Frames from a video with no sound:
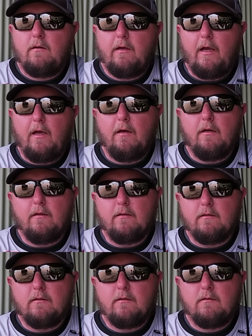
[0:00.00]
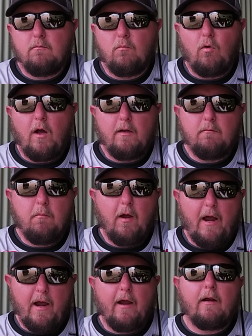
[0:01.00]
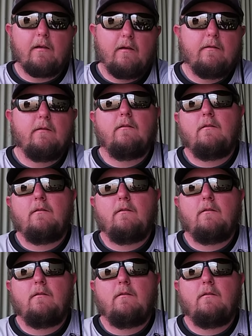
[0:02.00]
has brought back